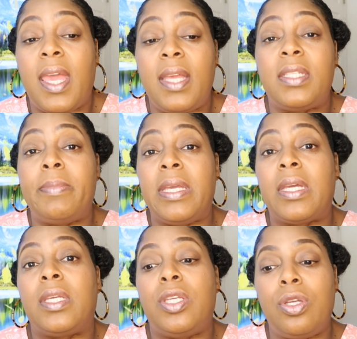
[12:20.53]
hey
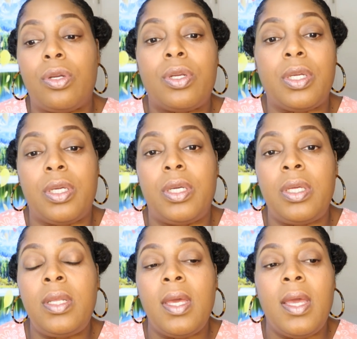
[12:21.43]
Tamika, you're
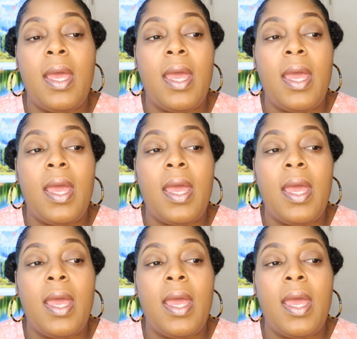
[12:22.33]
good